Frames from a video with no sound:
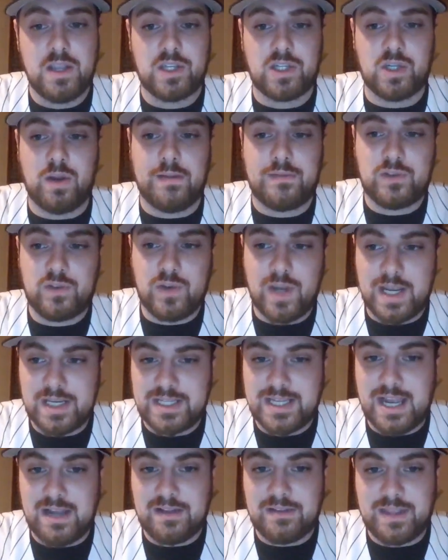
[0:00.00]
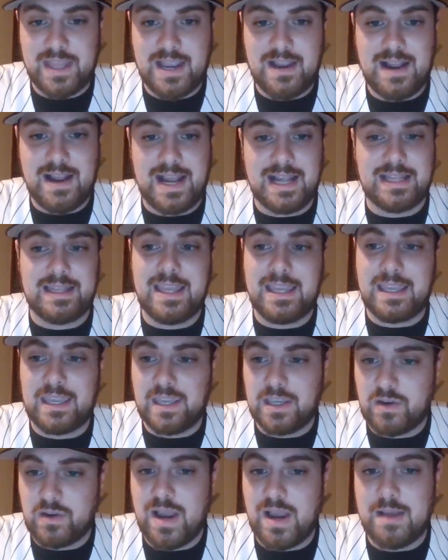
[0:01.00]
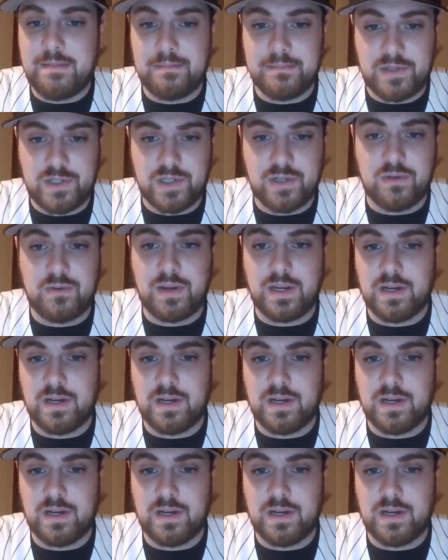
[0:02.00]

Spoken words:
So if Strand is out there, I think you grab him too.